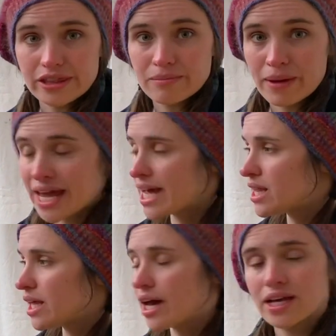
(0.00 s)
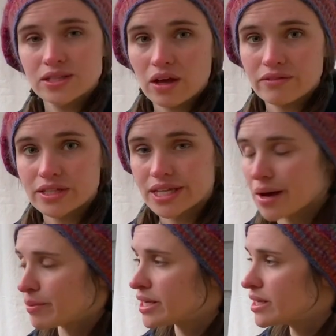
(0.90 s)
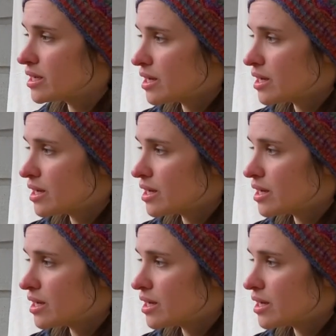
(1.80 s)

the pan that has all of the sap in it.